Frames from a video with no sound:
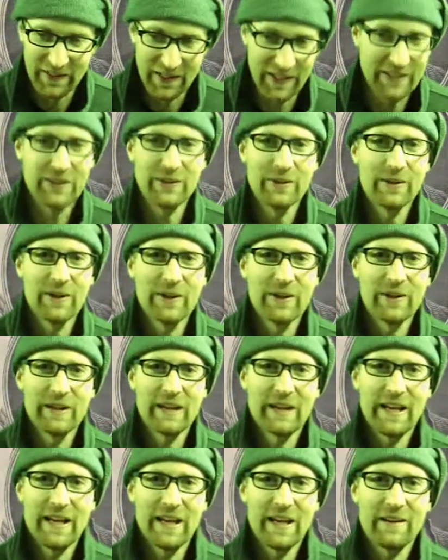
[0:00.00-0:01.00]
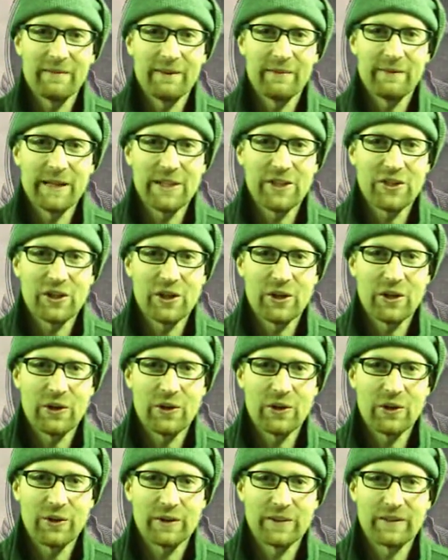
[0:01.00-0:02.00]
I do know the name of my
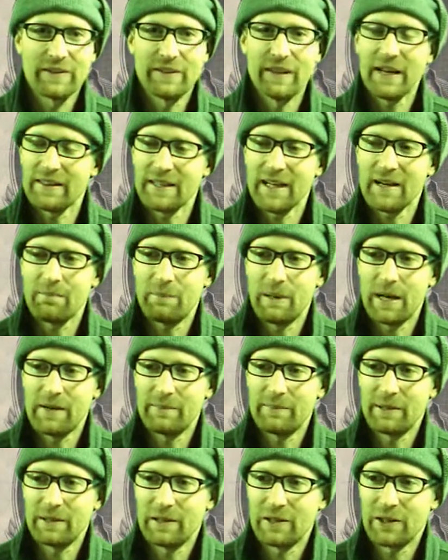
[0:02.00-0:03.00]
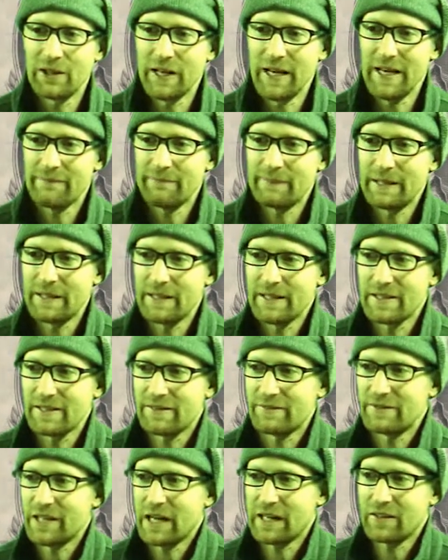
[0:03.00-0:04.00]
show. It's not that popular yet because
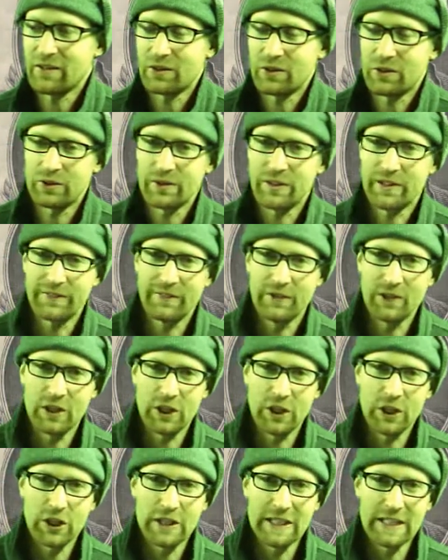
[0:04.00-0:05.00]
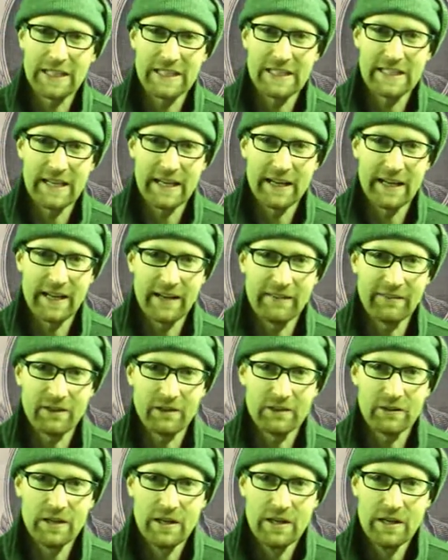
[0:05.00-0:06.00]
of technical difficulties and
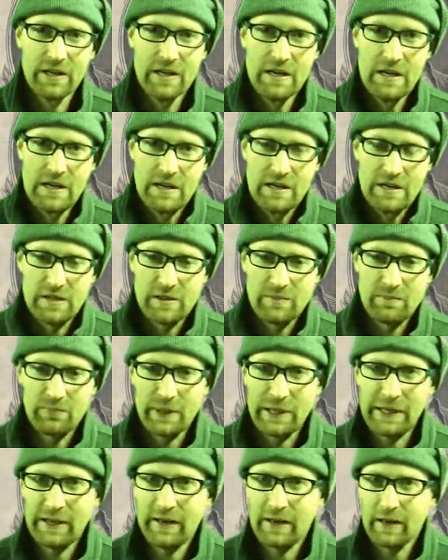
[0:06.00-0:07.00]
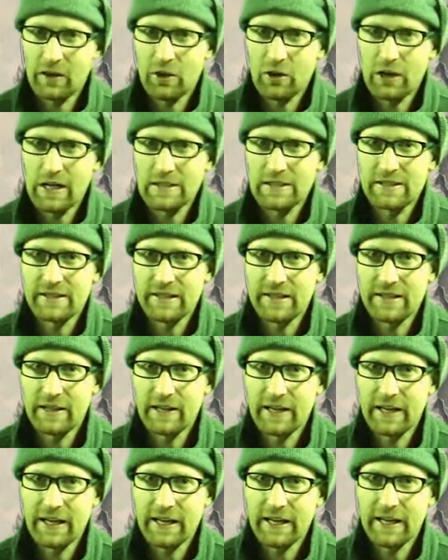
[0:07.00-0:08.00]
haven't spread it across the
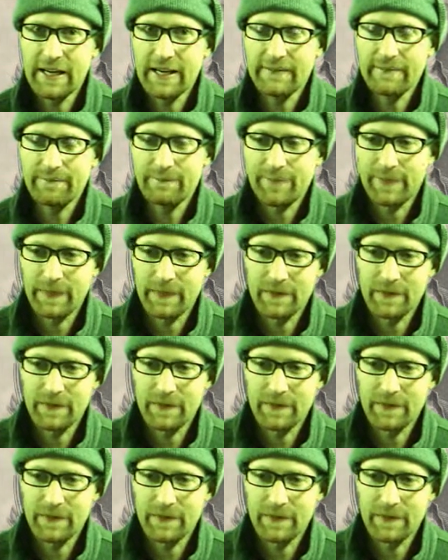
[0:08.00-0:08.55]
internet yet.